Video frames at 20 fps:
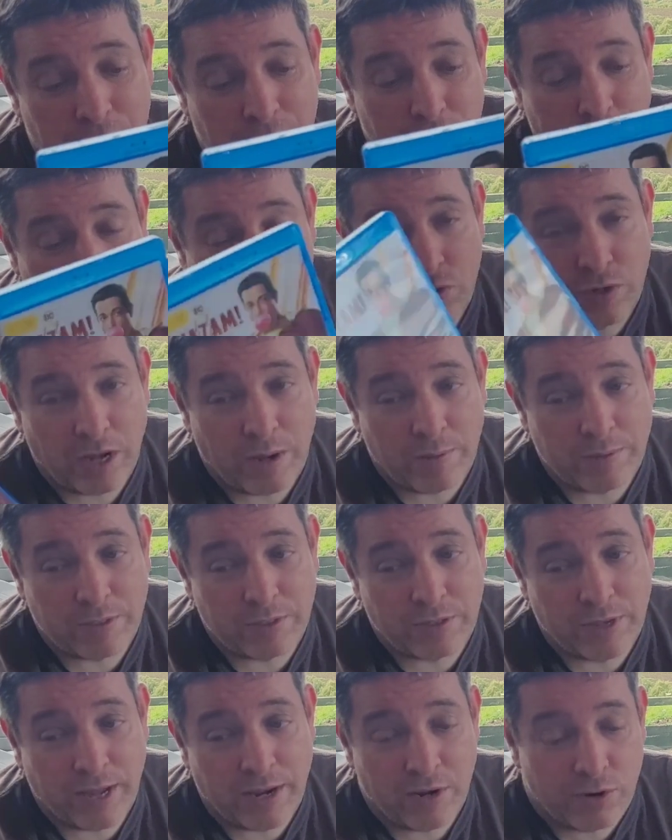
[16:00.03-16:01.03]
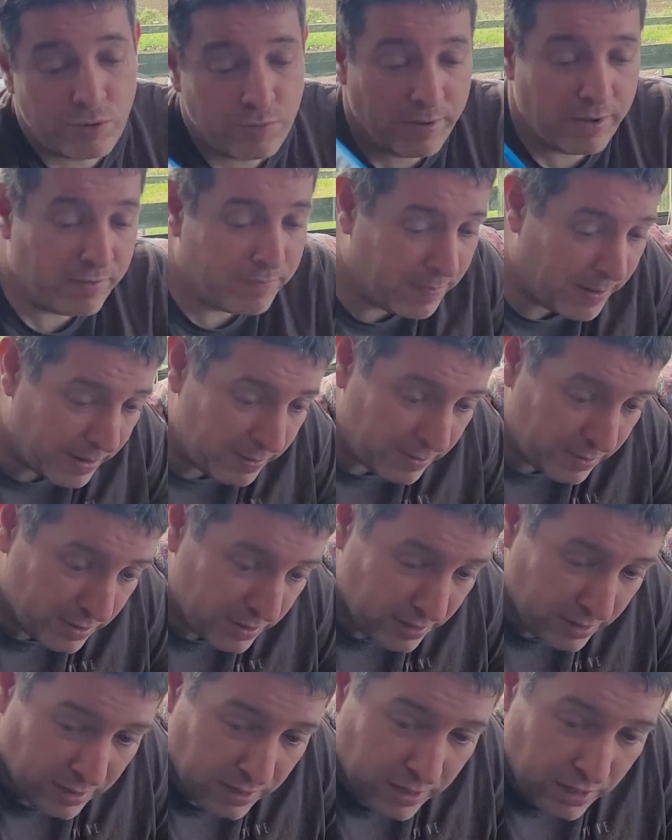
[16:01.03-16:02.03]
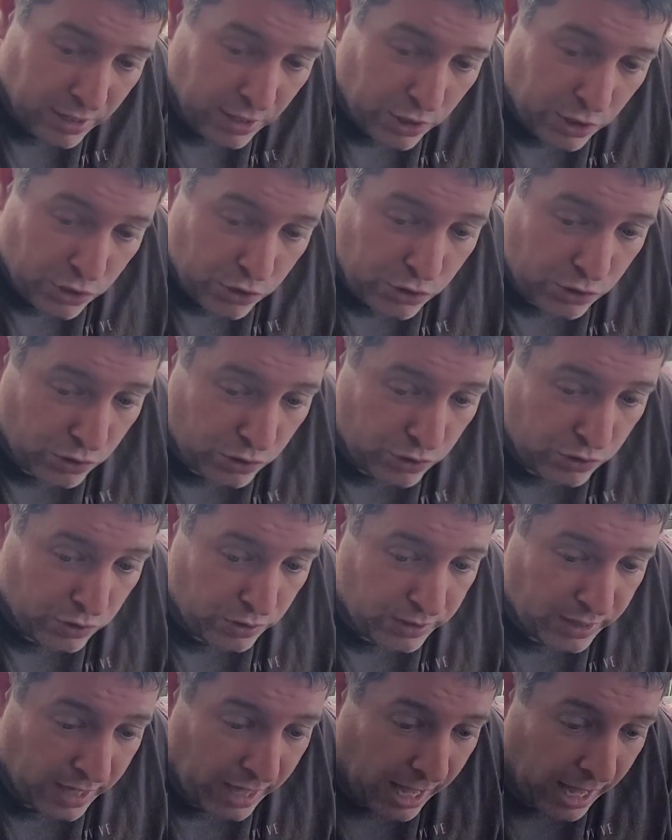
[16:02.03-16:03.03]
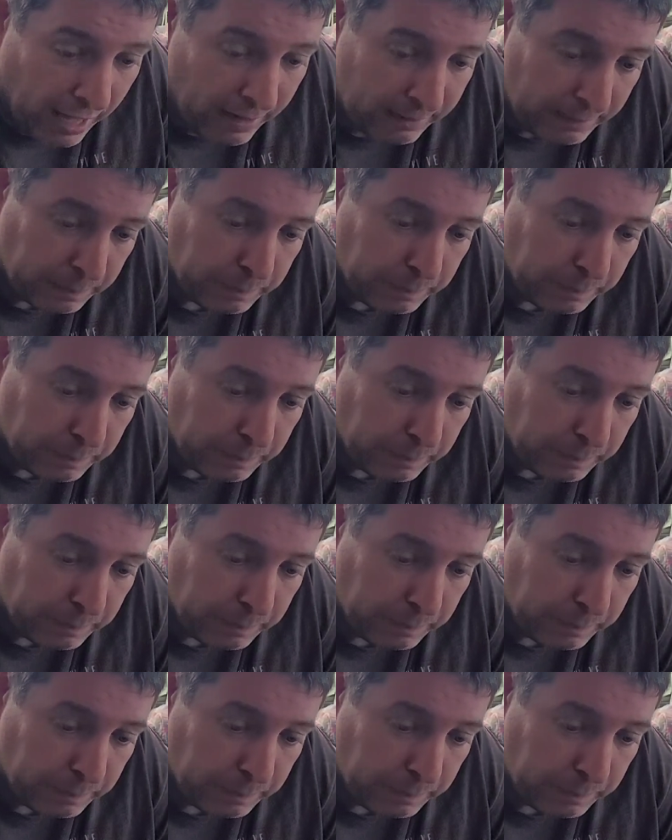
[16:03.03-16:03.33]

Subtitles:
years ago, that was £10 or £12. So I took that.